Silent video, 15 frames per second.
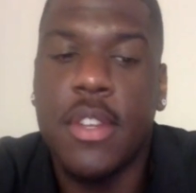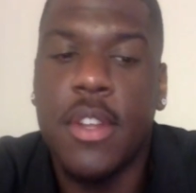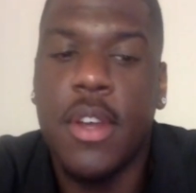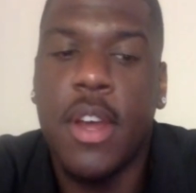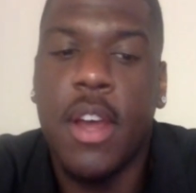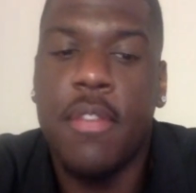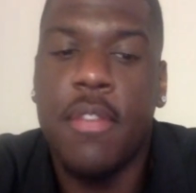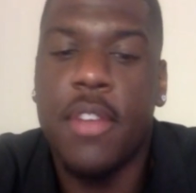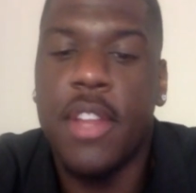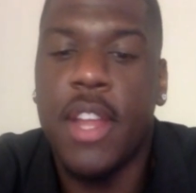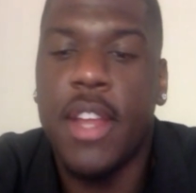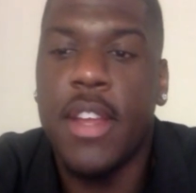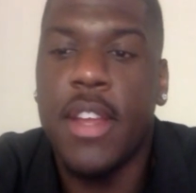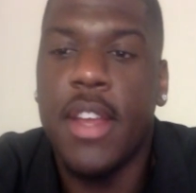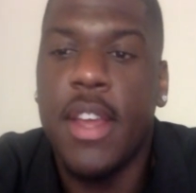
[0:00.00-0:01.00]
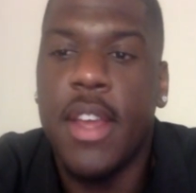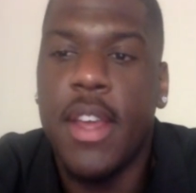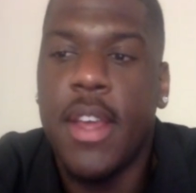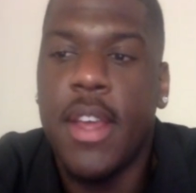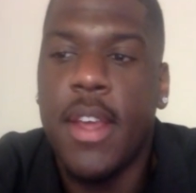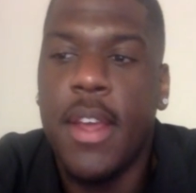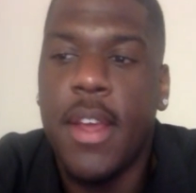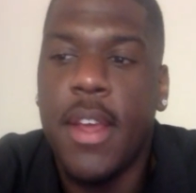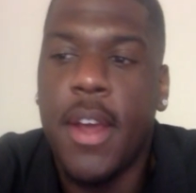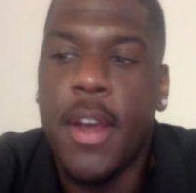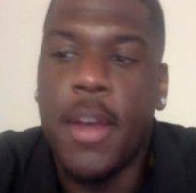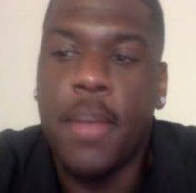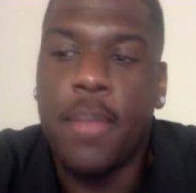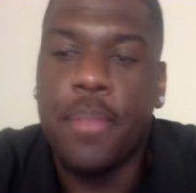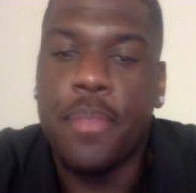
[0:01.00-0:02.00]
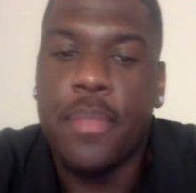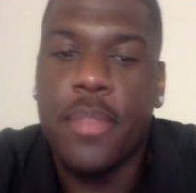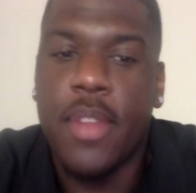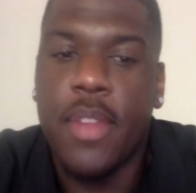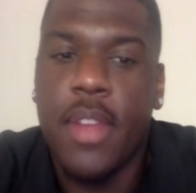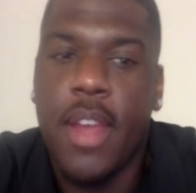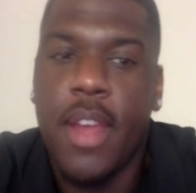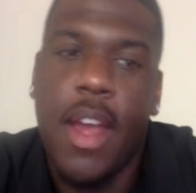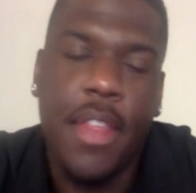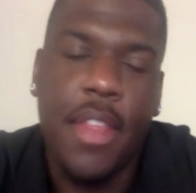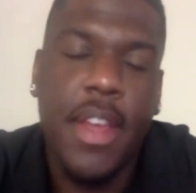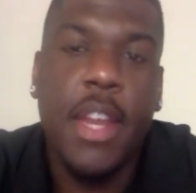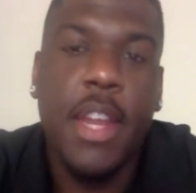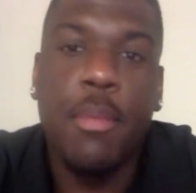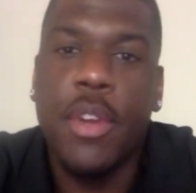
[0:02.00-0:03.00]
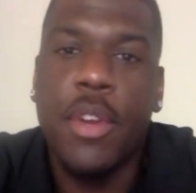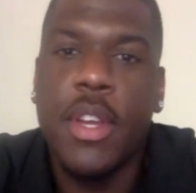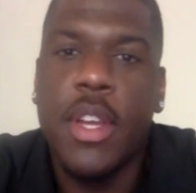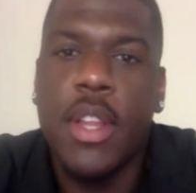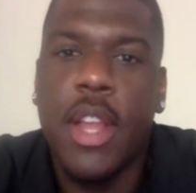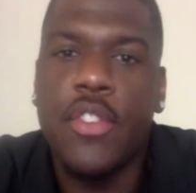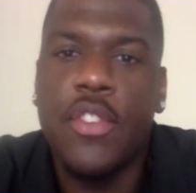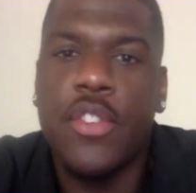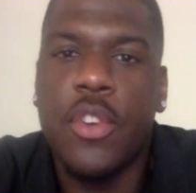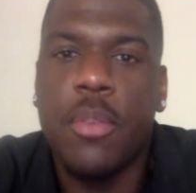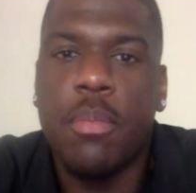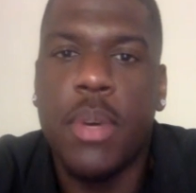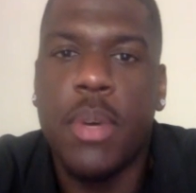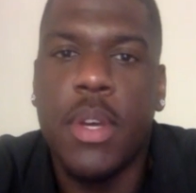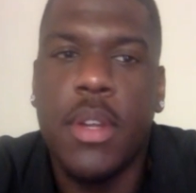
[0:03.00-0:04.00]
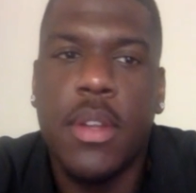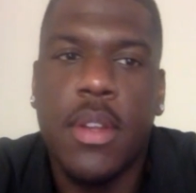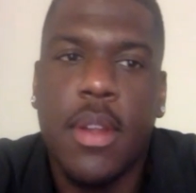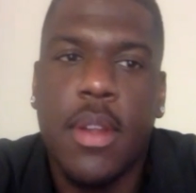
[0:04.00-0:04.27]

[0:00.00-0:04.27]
I feel like I think I did pretty good last year, but